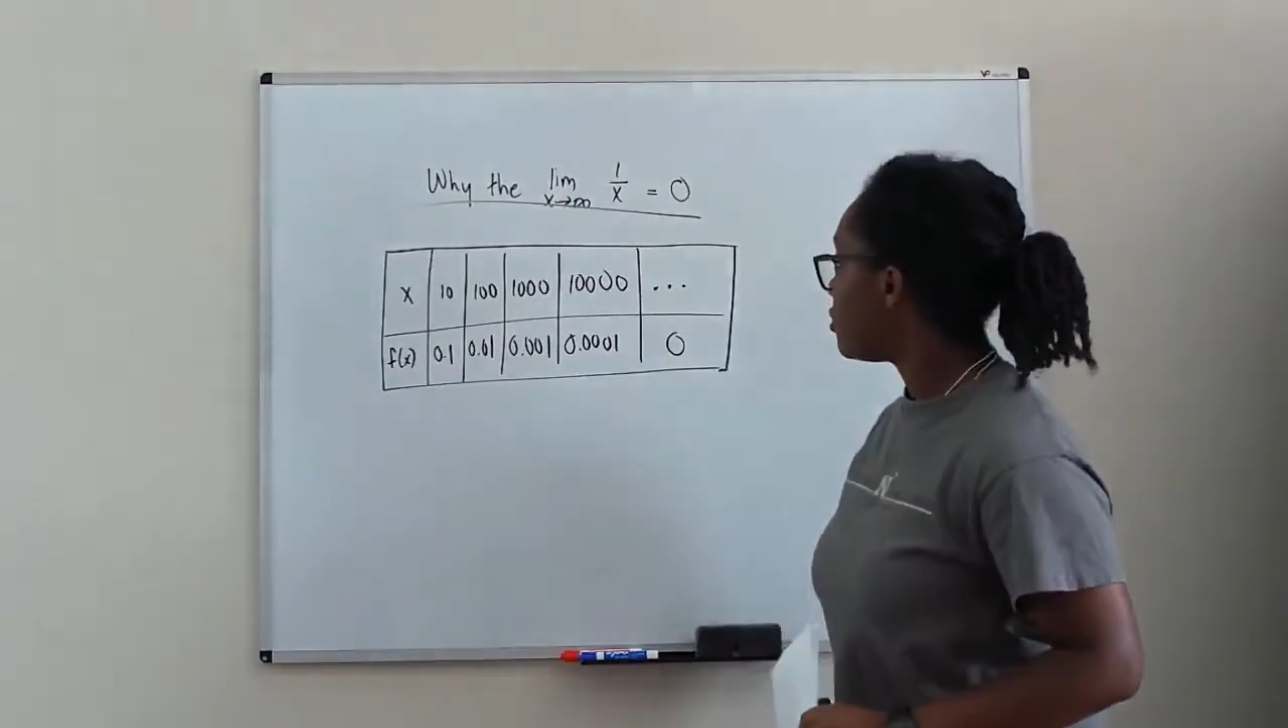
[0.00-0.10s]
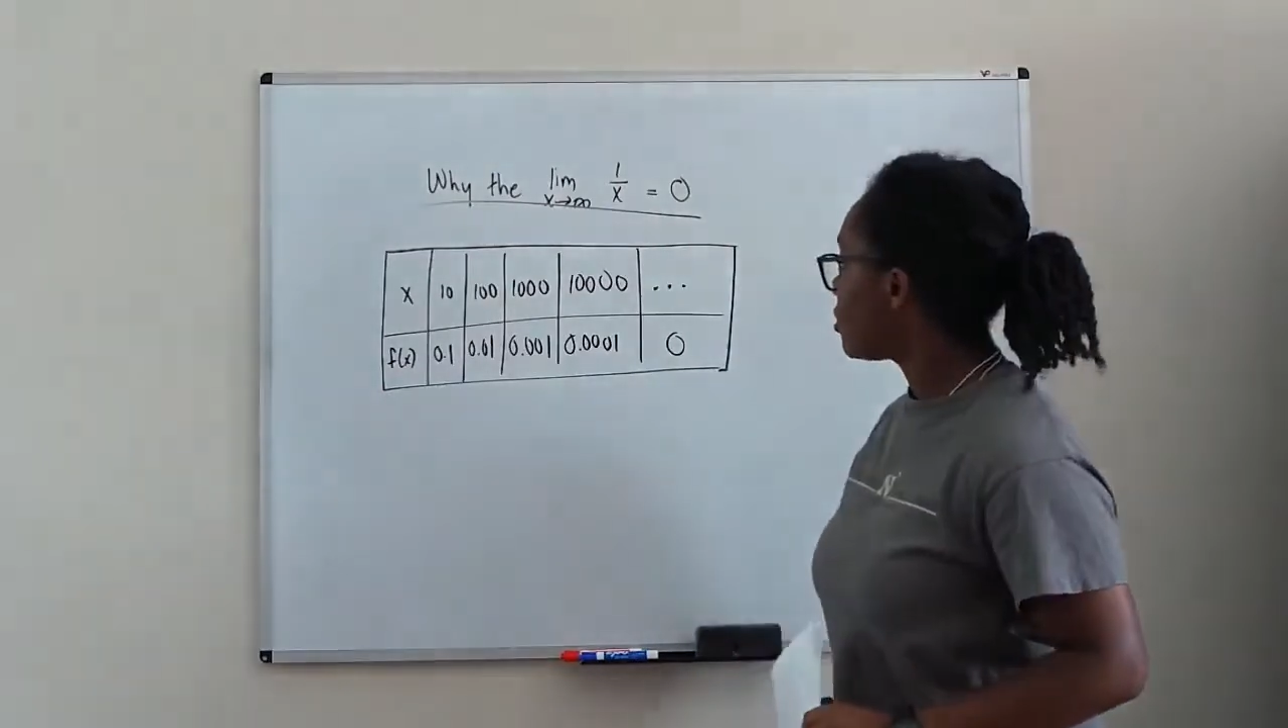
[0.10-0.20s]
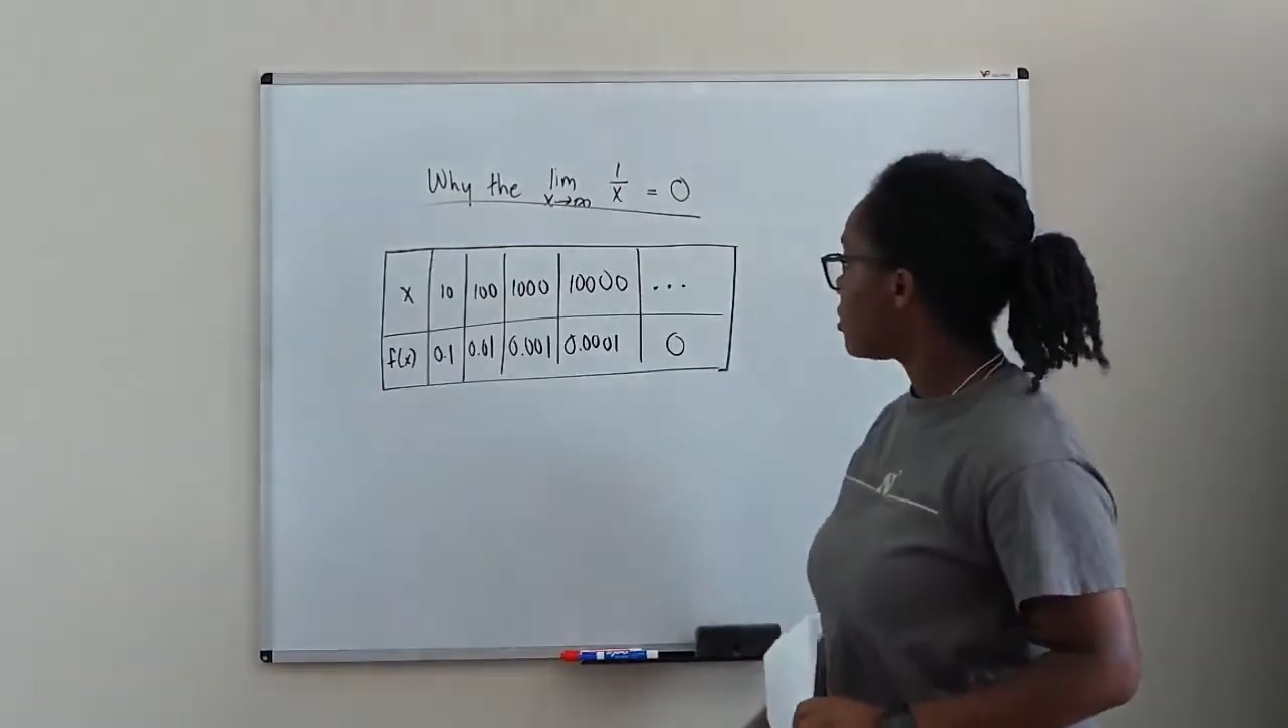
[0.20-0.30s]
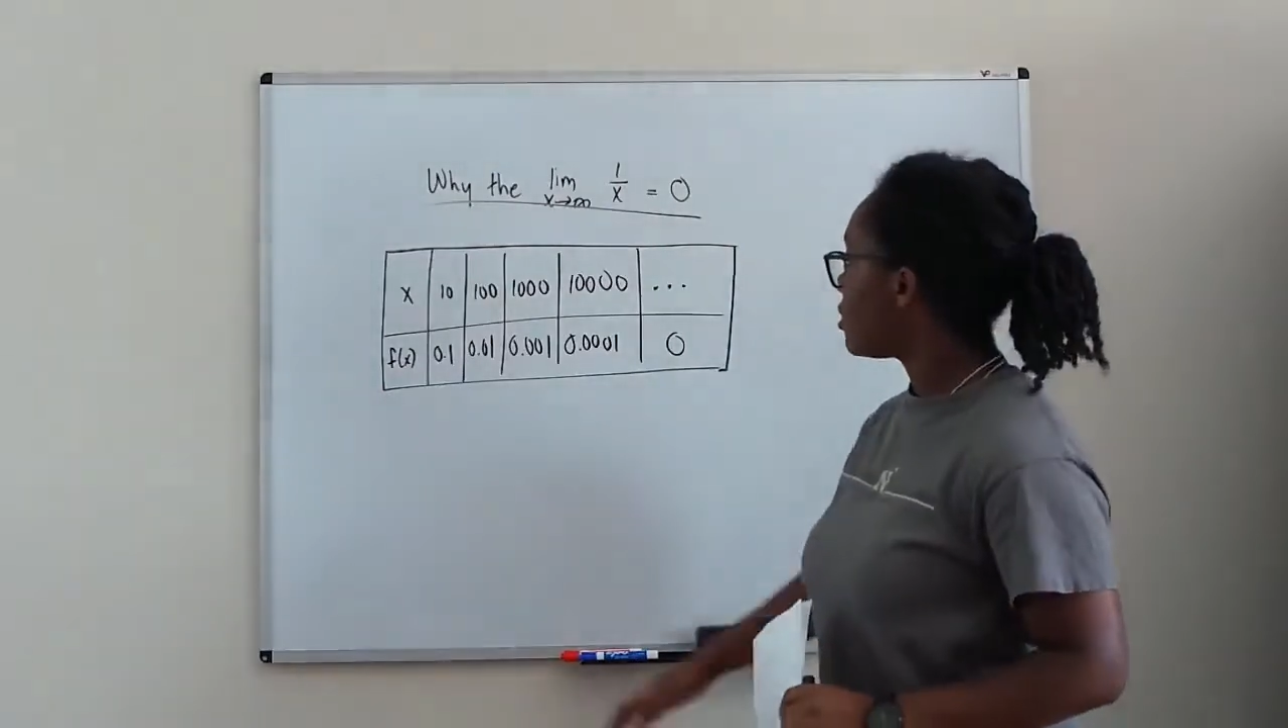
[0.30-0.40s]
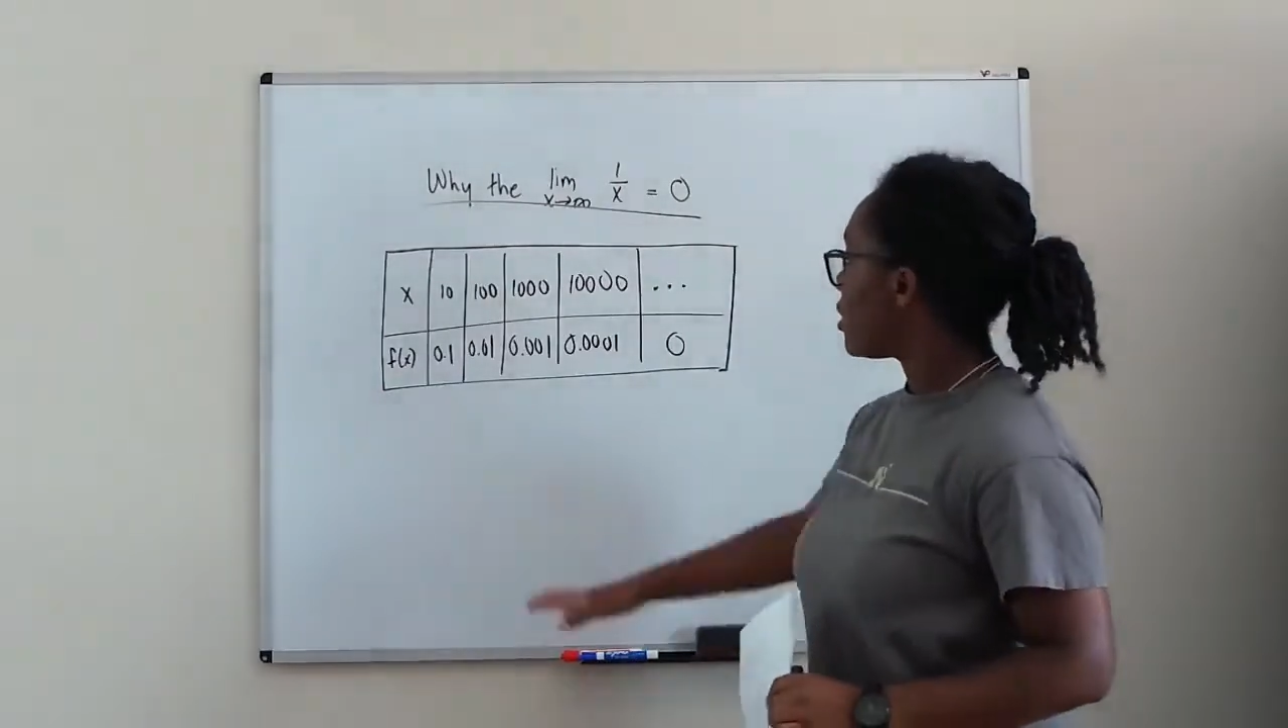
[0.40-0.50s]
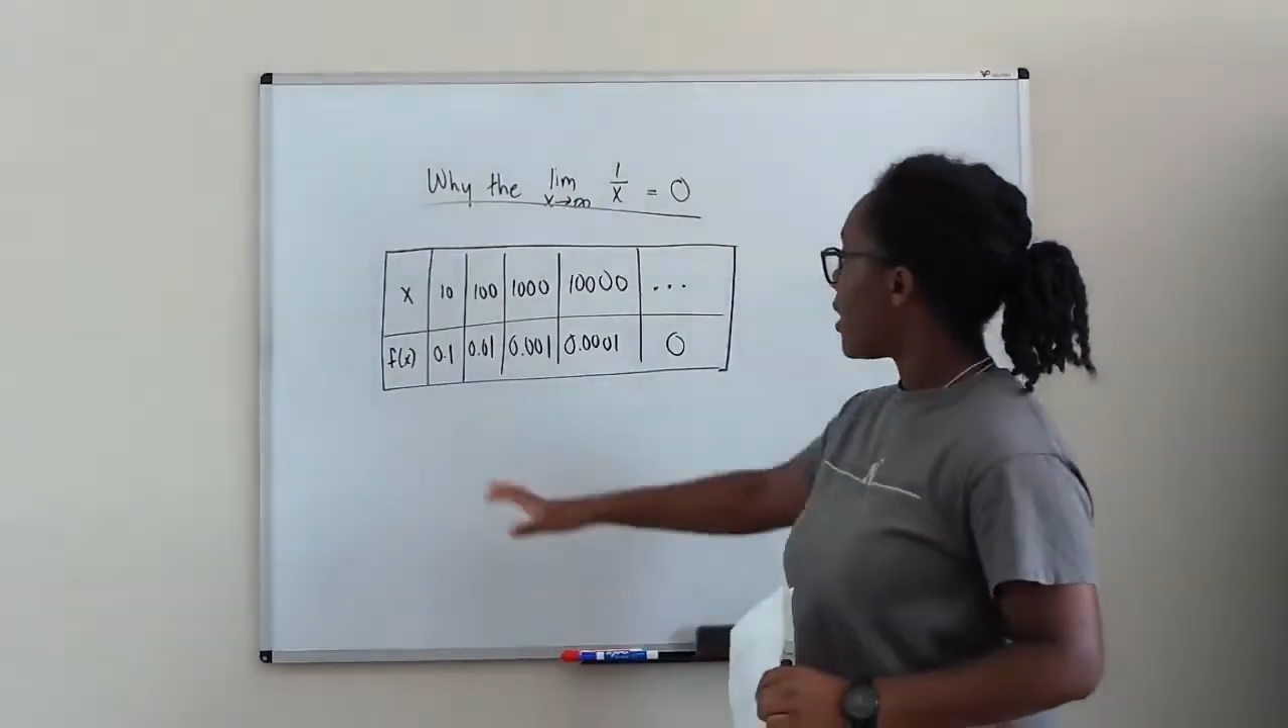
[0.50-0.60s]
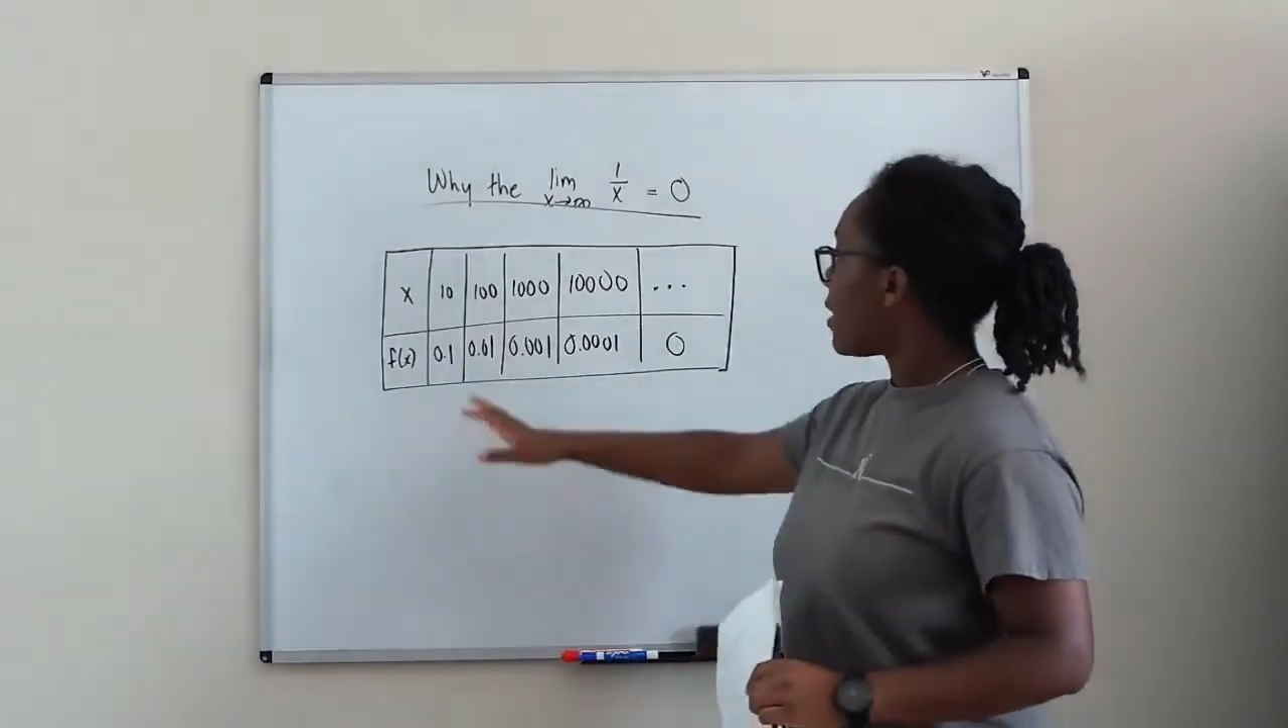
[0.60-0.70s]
you can see,